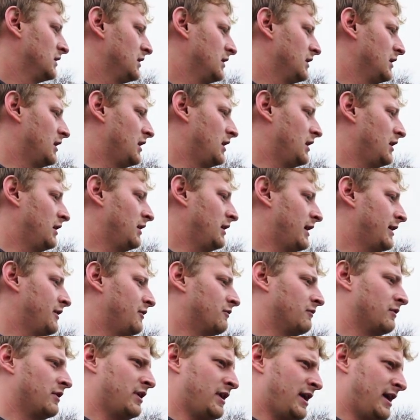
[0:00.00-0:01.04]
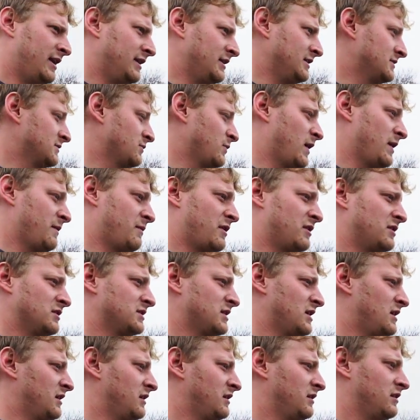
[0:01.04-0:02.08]
I don't run any sway bars
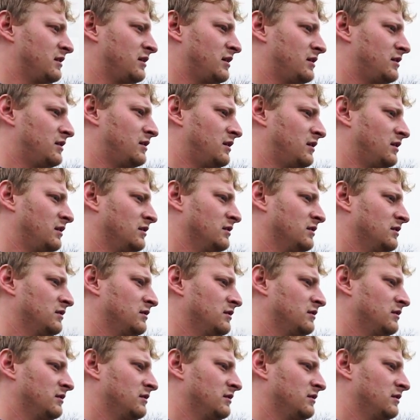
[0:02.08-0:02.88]
on it at all.